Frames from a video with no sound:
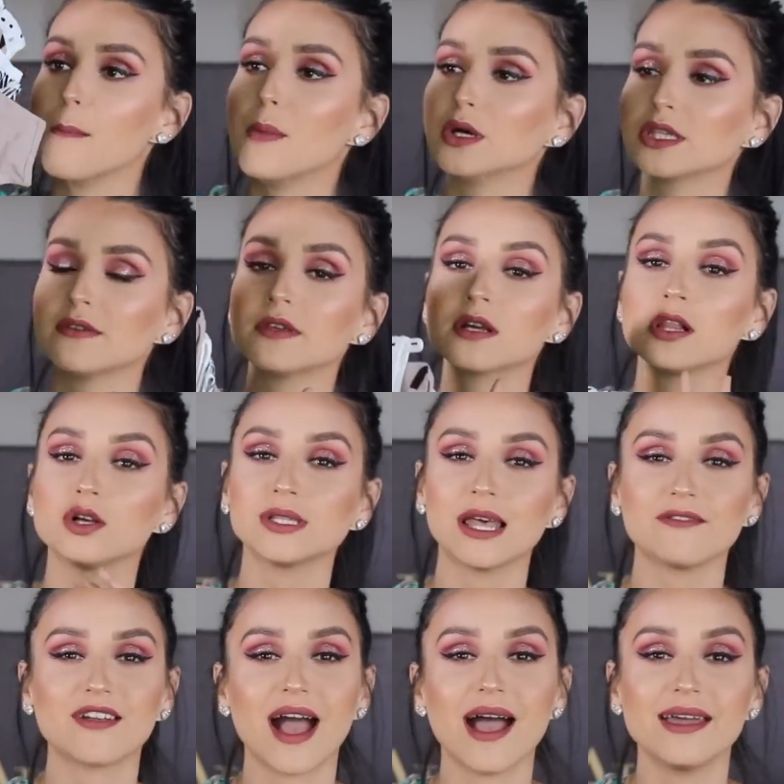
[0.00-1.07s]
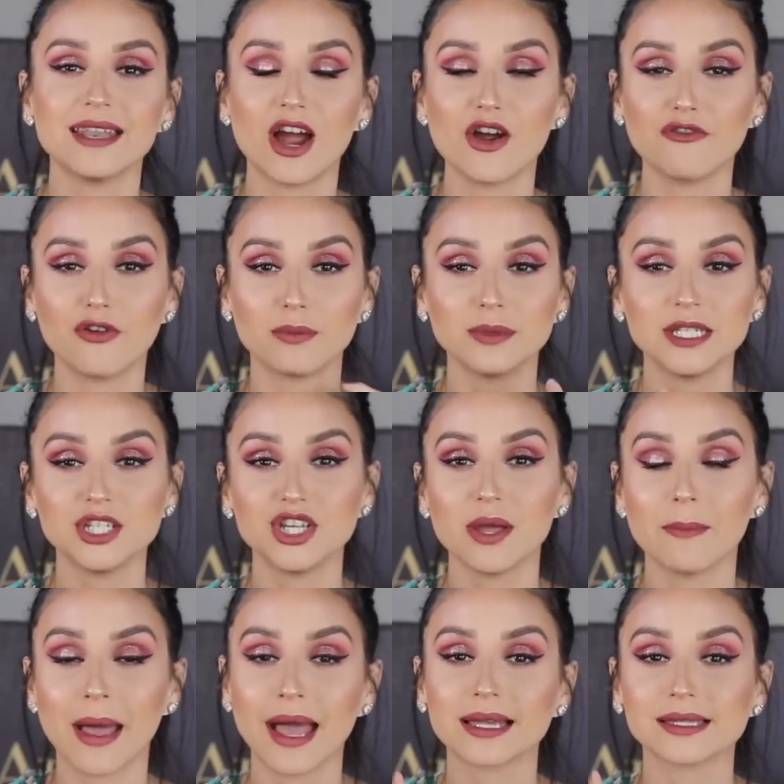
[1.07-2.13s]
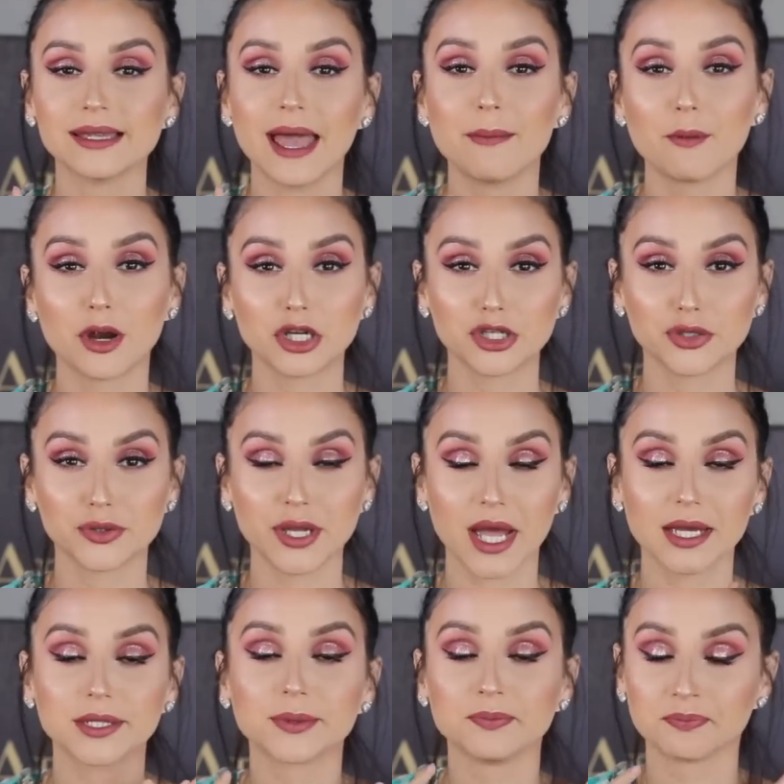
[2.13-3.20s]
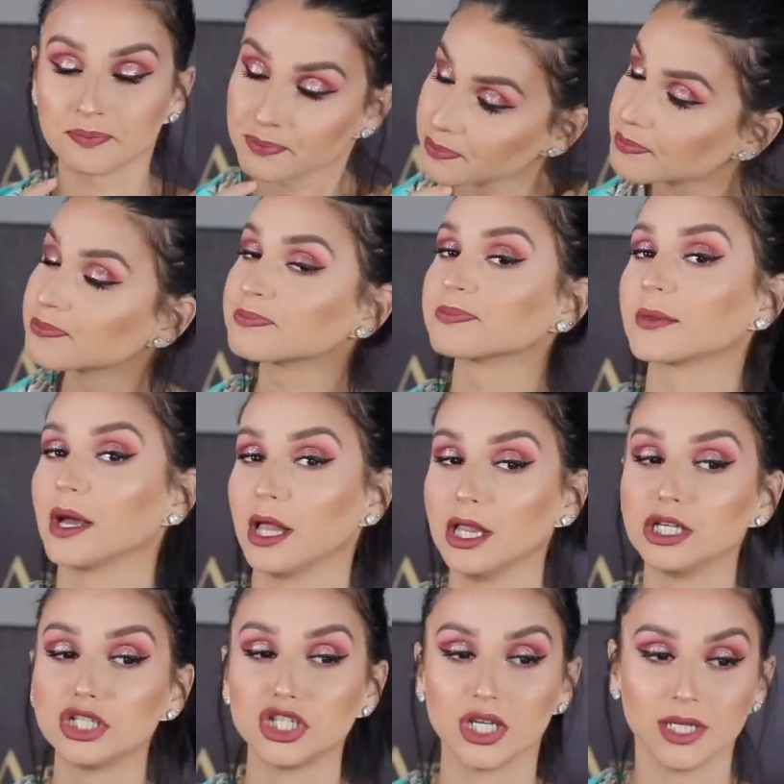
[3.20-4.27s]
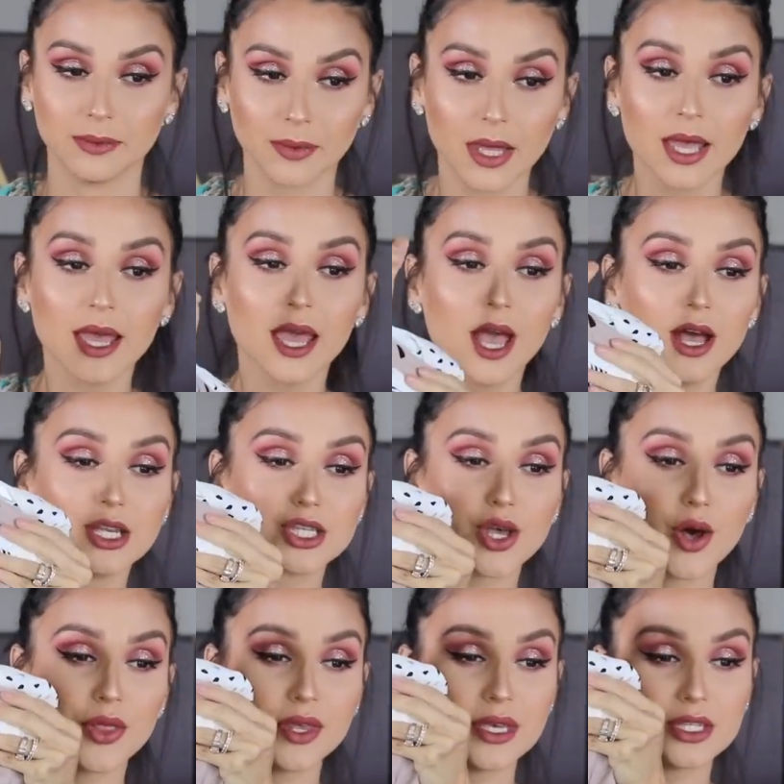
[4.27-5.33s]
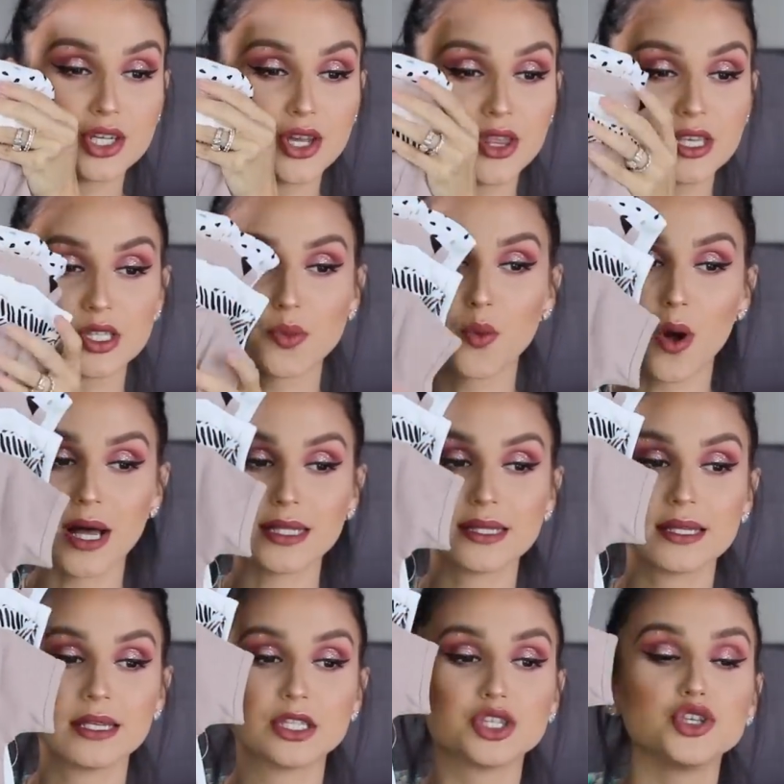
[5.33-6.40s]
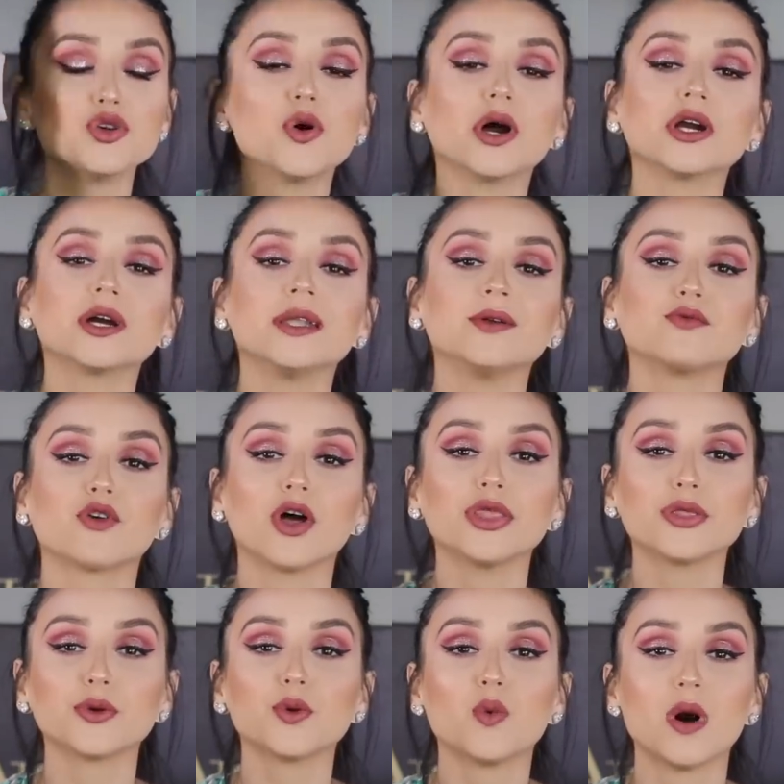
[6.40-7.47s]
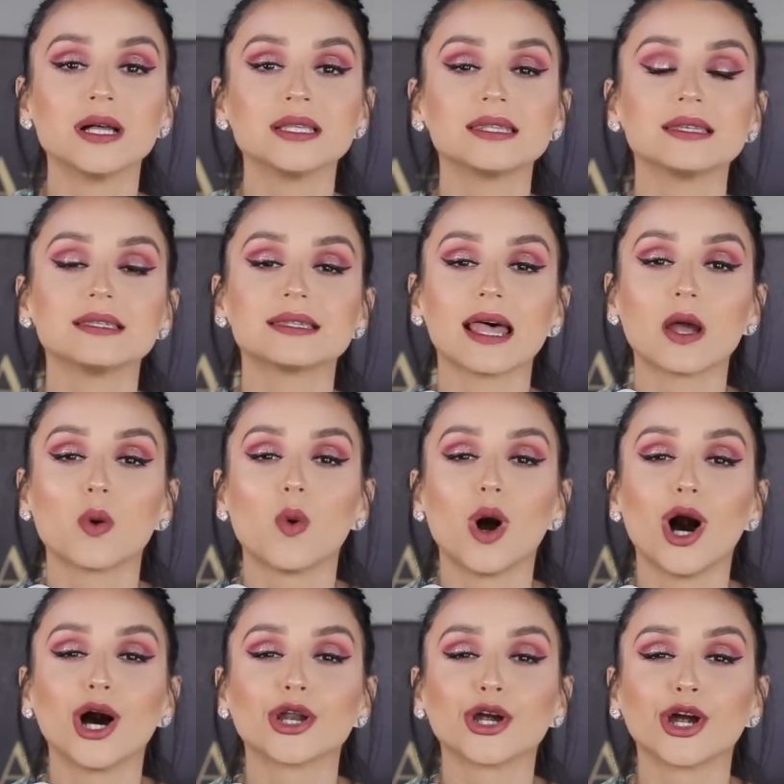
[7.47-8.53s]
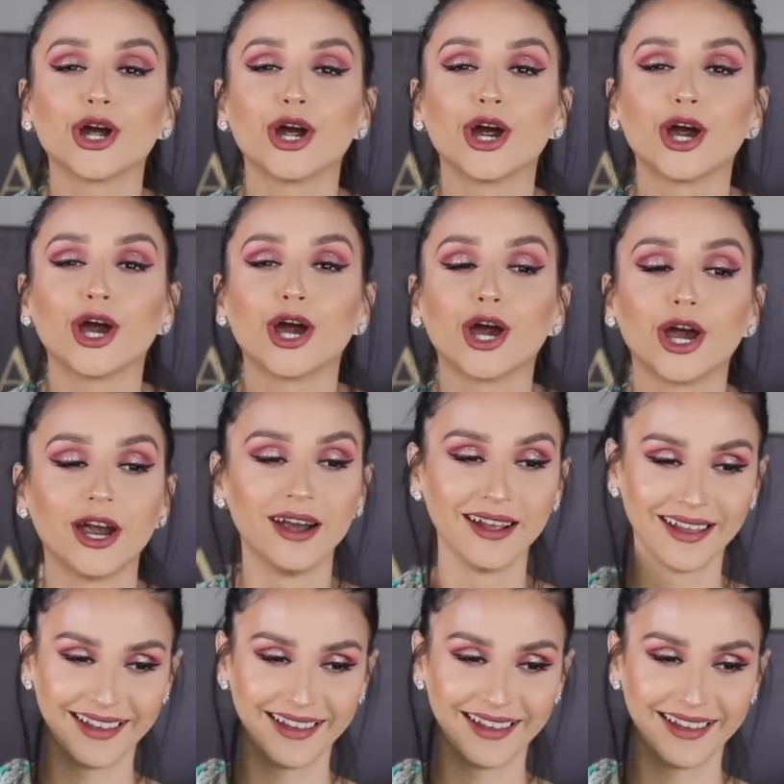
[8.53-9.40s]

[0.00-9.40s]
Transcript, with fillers: Most of the clothes I've gotten are from TJ Maxx and Marshalls, guys. Legit. So these are these onesies. You are going to run through onesies like water.